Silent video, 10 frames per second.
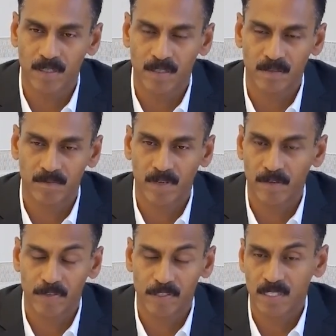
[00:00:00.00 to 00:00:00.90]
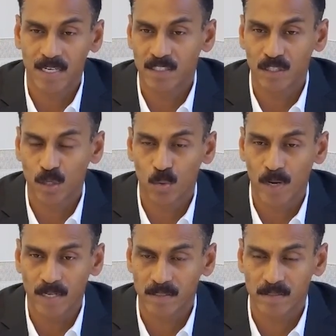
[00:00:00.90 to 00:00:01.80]
if it starts in the
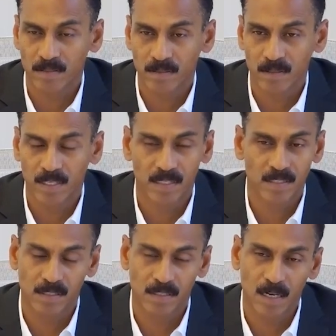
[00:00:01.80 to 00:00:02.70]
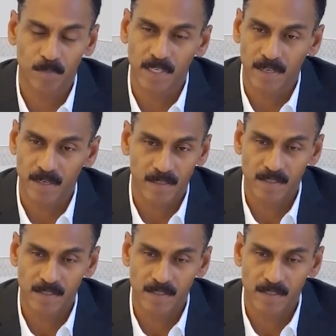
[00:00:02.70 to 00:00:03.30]
US, it doesn't stop there.